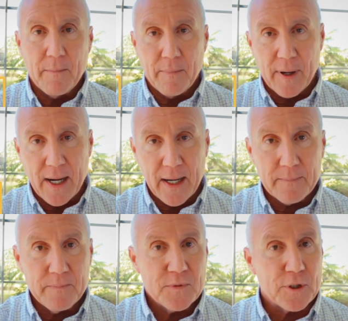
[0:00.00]
by.
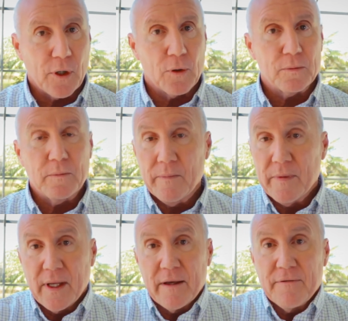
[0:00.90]
So
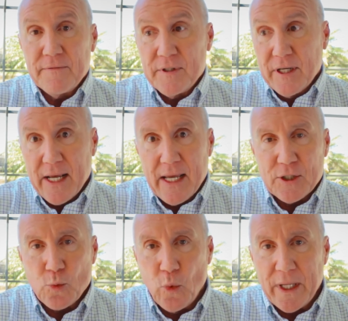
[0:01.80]
if today
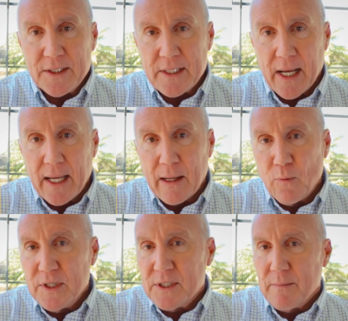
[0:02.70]
is Wednesday and
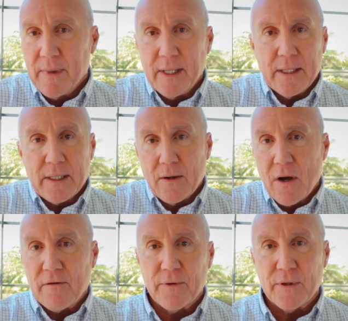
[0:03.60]
we submitted an
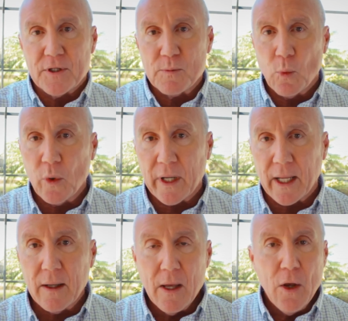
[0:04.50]
offer this morning,